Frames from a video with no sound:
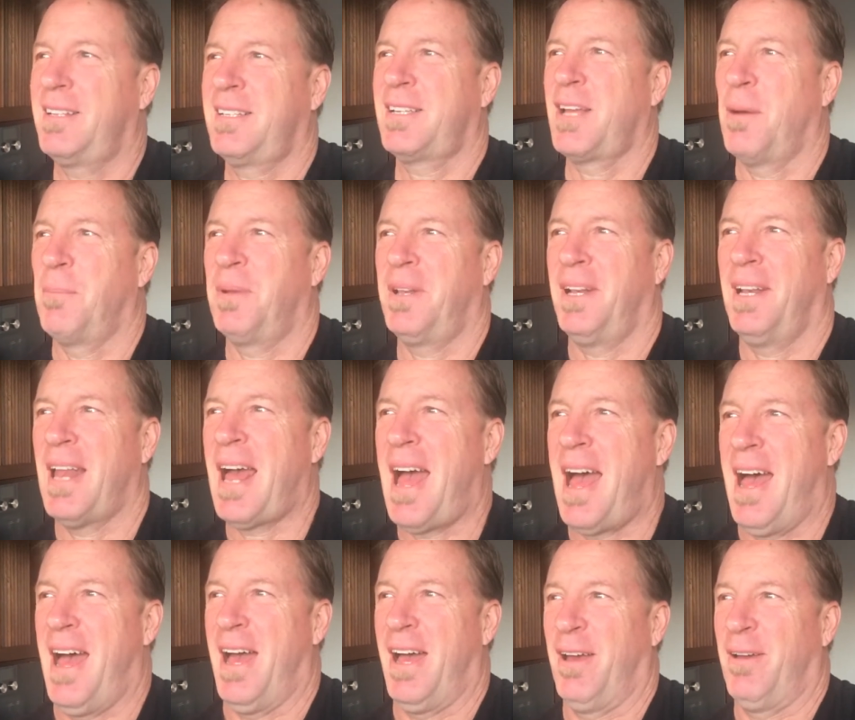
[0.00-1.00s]
Coming
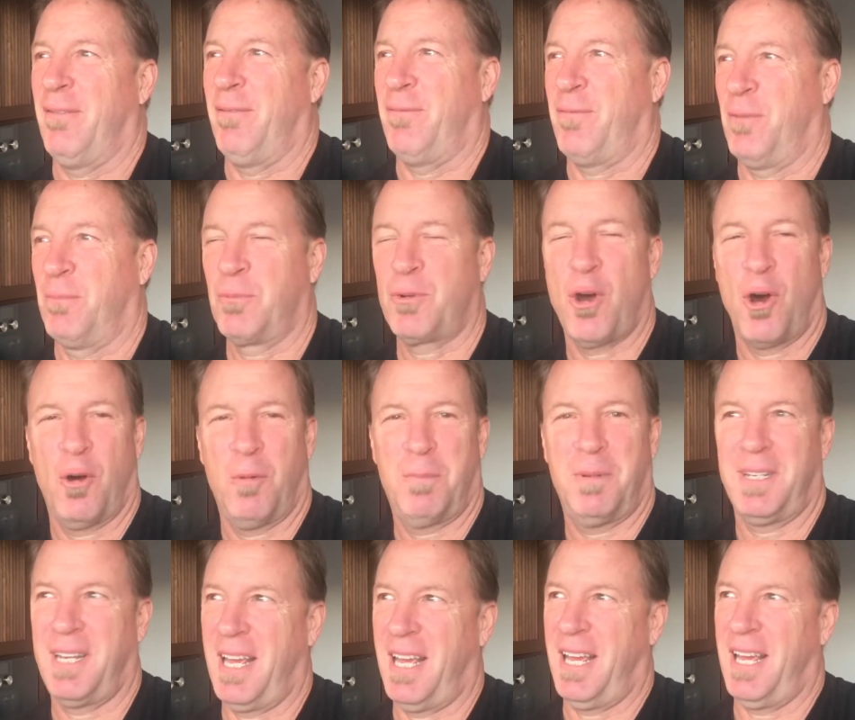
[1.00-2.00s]
live from
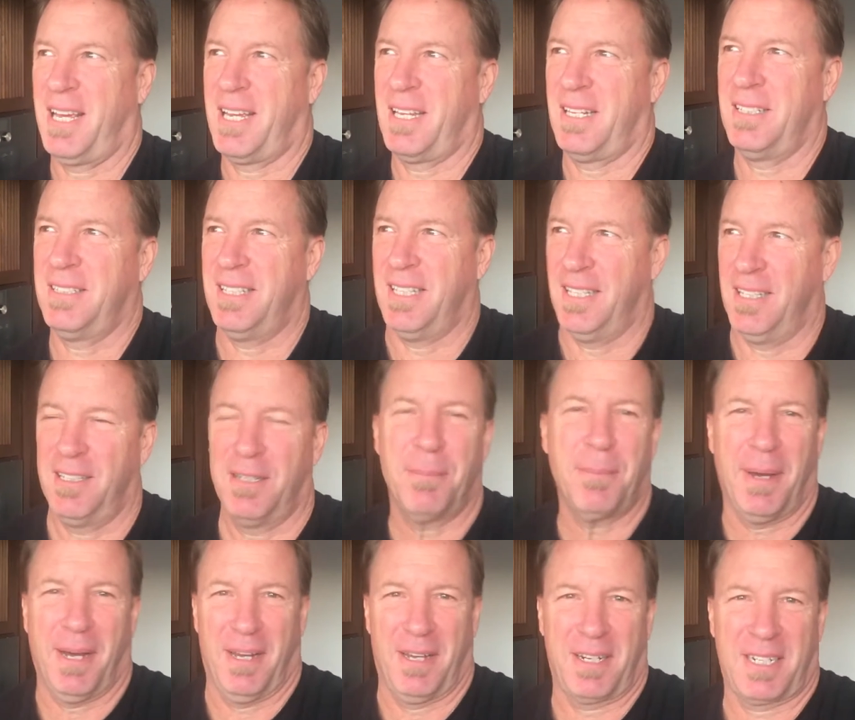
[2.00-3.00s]
Copenhagen,
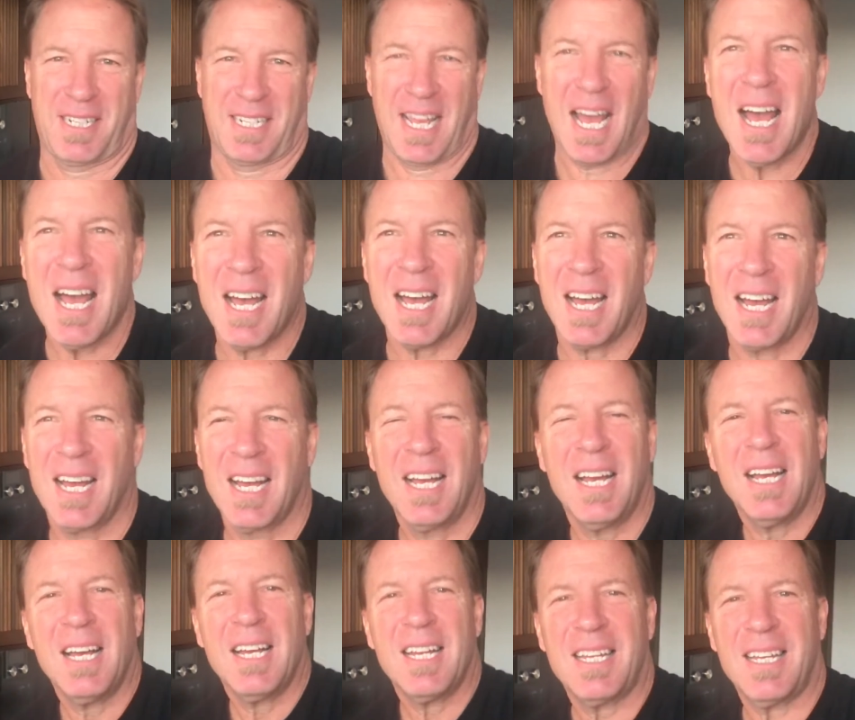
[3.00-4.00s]
Denmark.
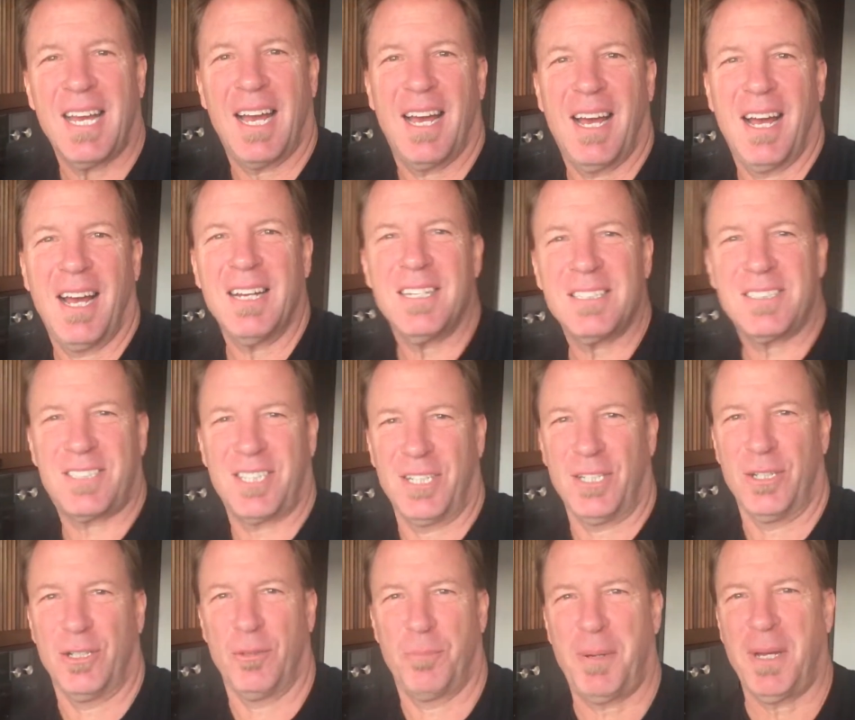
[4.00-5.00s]
Yeah,
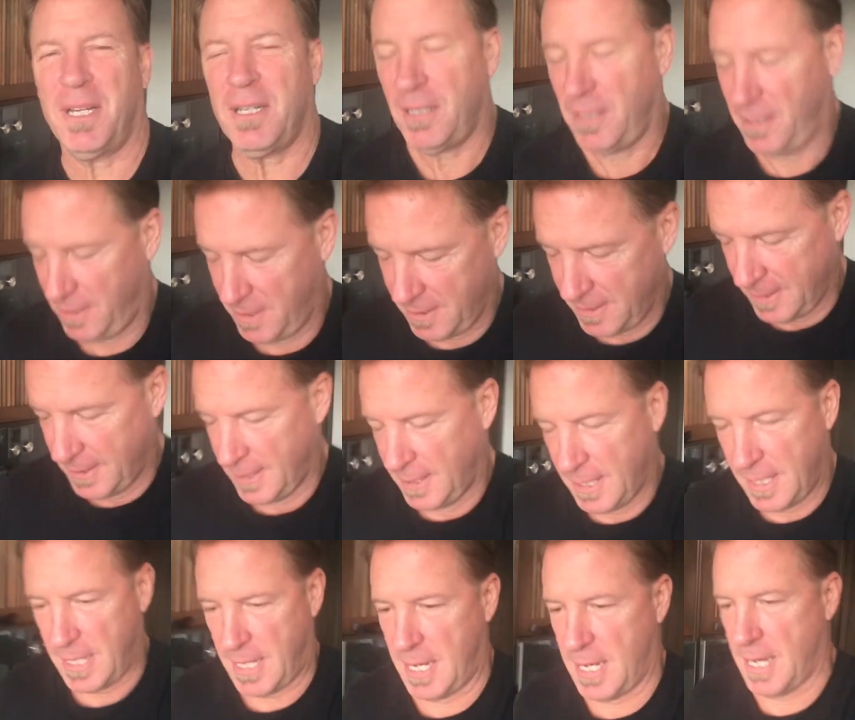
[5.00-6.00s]
typ.
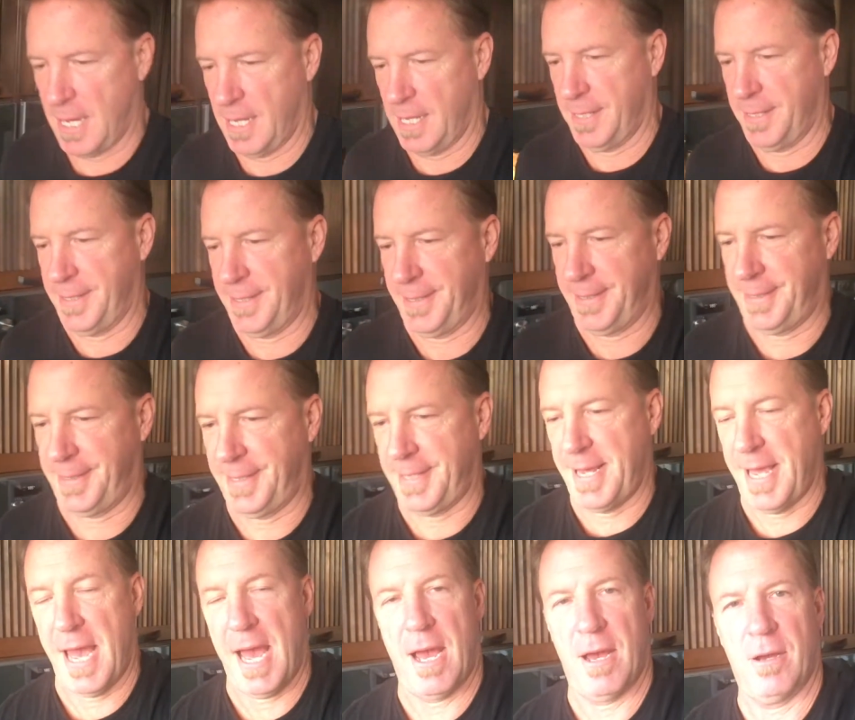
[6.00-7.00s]

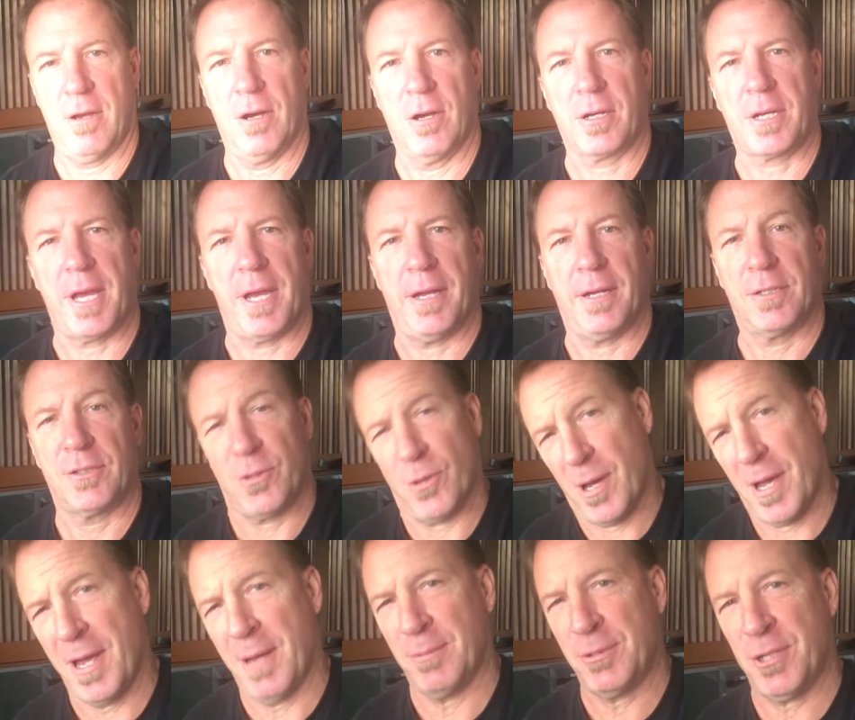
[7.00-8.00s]
Okay, so
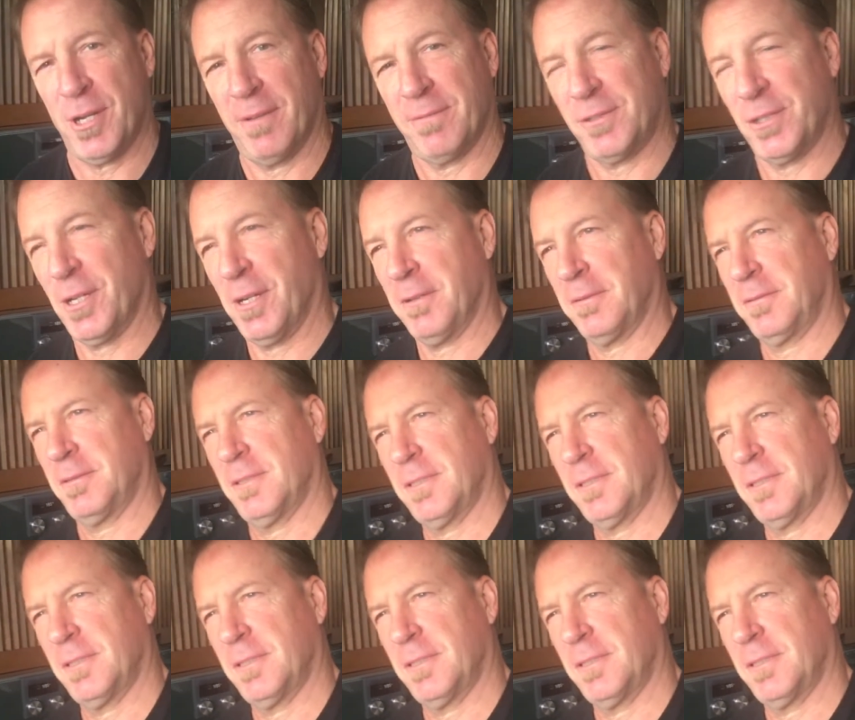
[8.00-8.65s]
I am Chef Jeff.